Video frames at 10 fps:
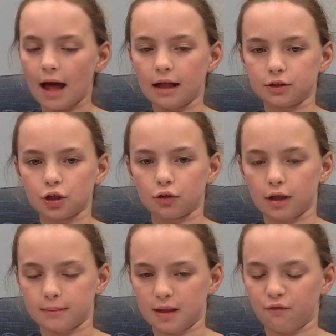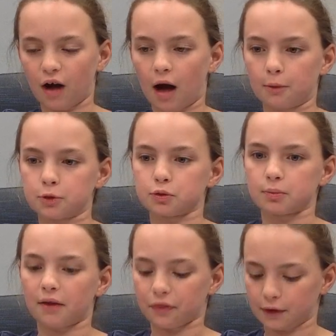and Do, Re, Mi, Fa, which was
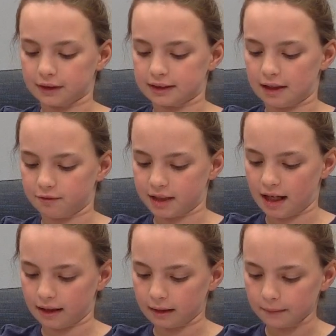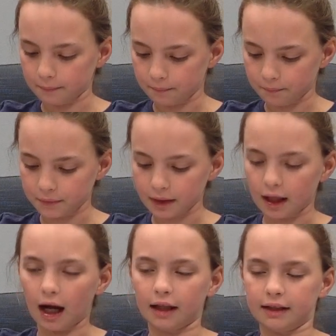my third set of
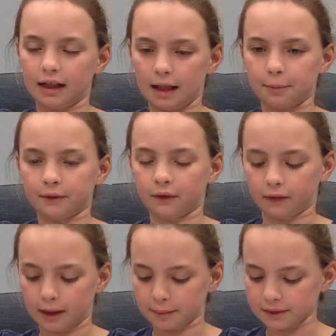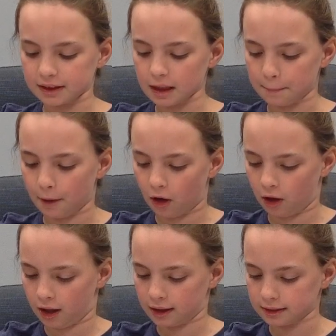data. Then I put the labels in the
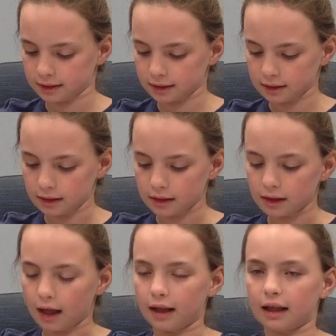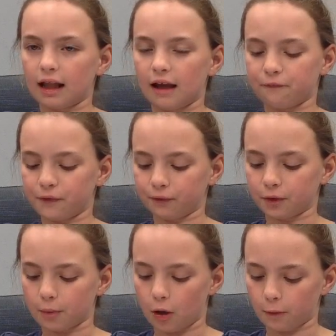pot, and then I filled
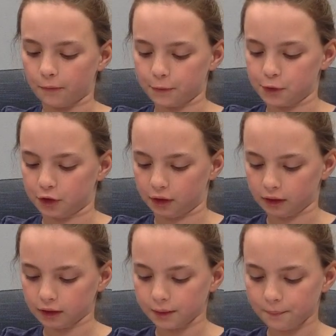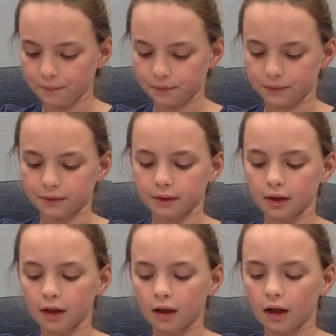them all with dirt.
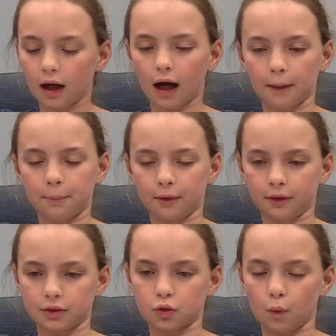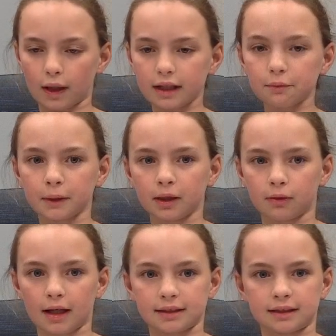I put 20
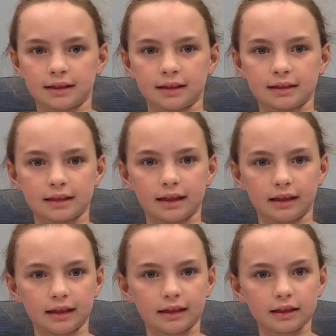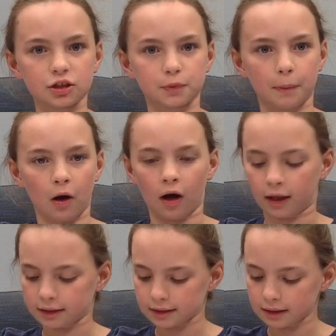wheatgrass seeds in each
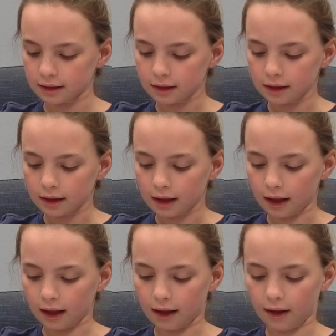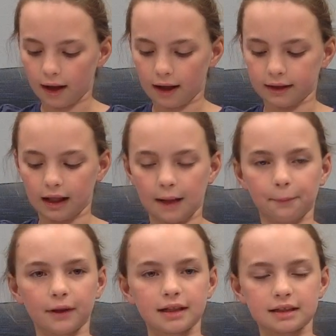pot, and then I
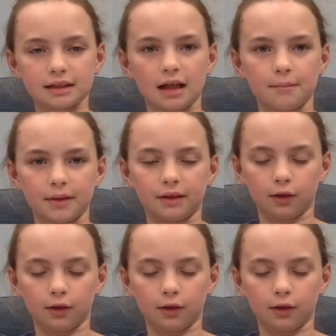placed them in the